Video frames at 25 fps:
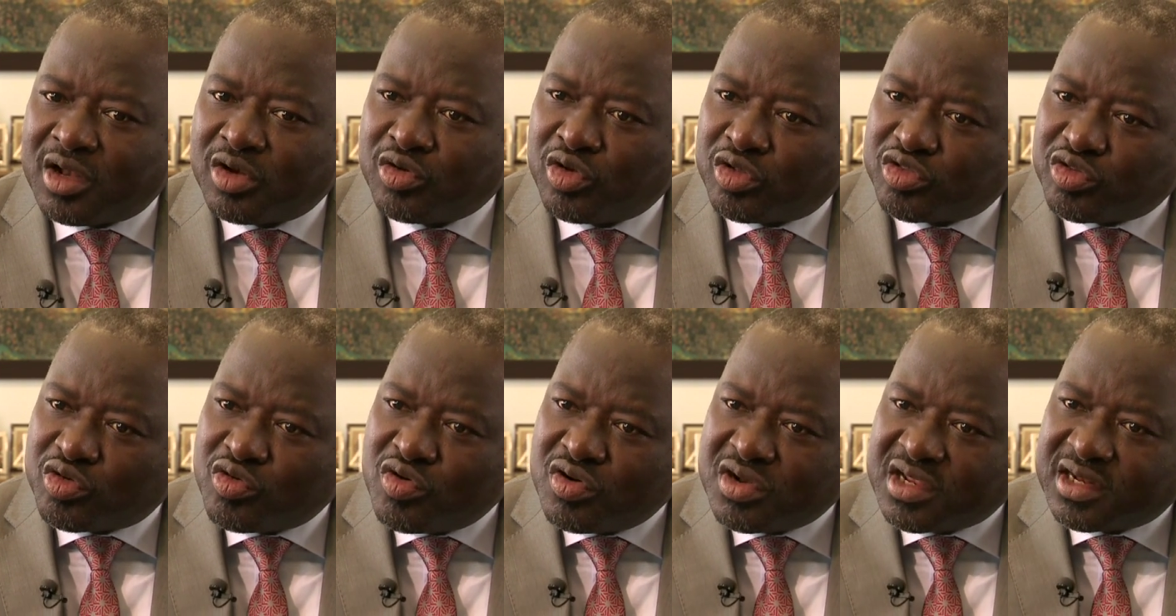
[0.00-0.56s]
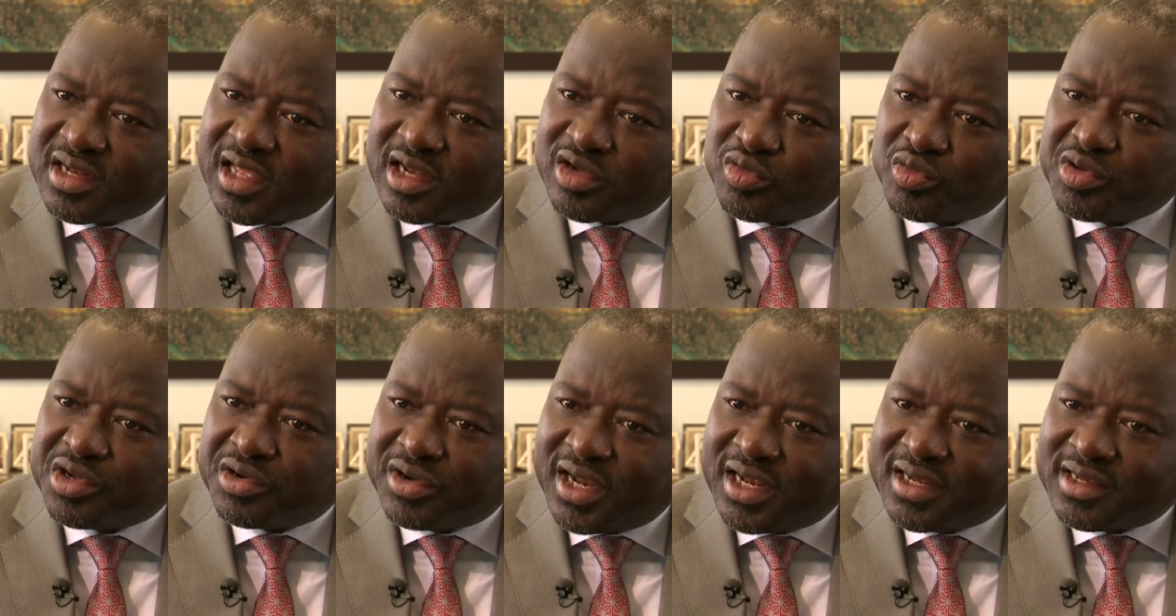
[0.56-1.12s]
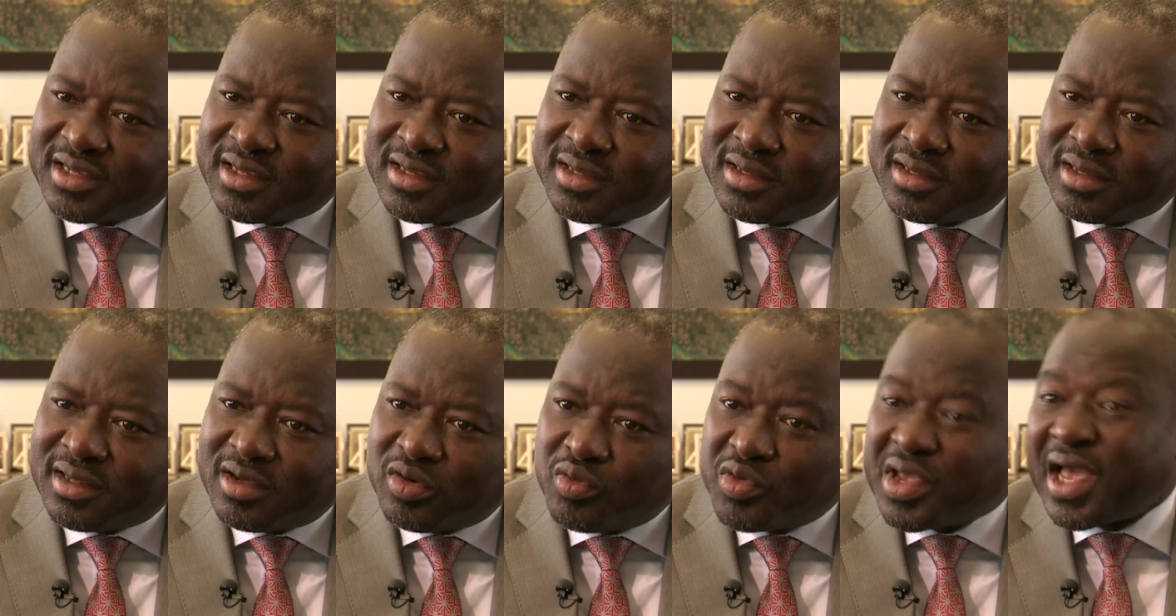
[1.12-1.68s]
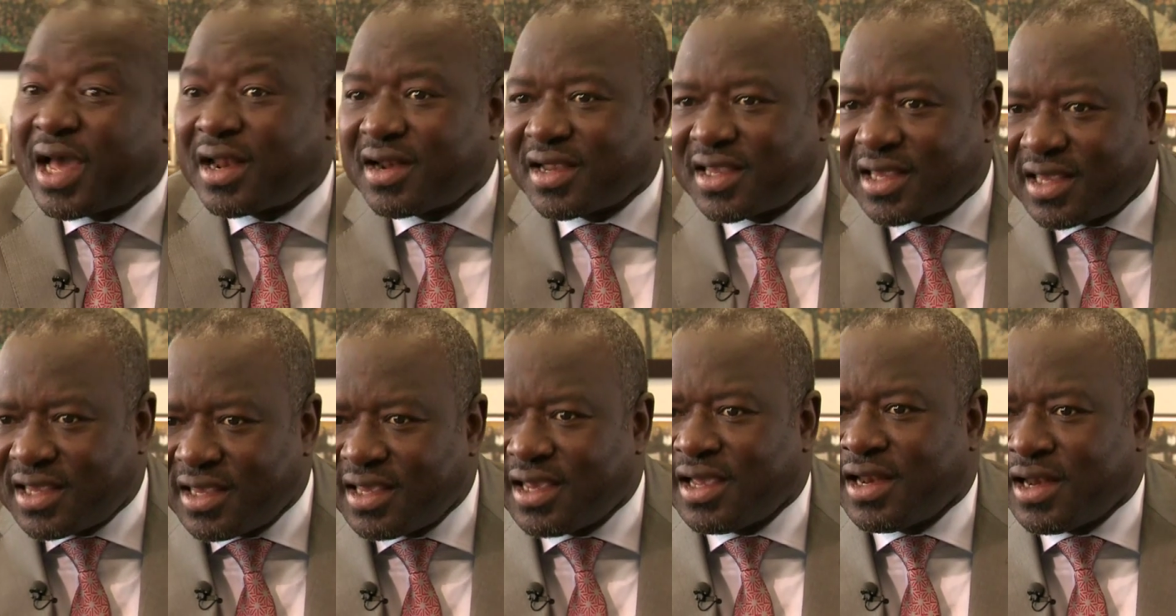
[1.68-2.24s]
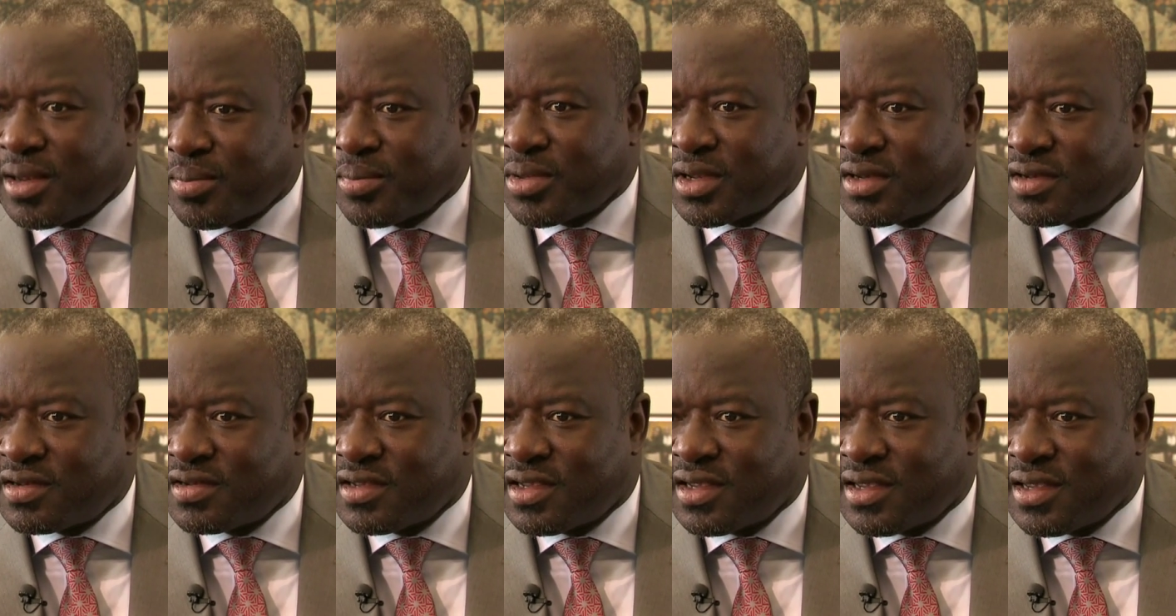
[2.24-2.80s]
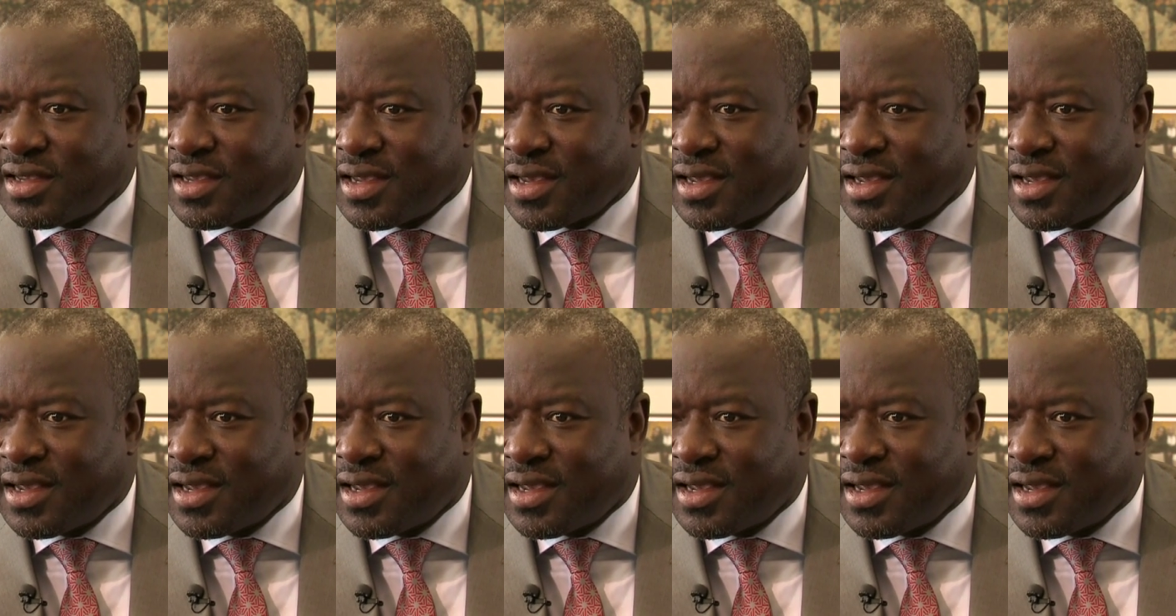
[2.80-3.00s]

not only that we're ready, we are a key element,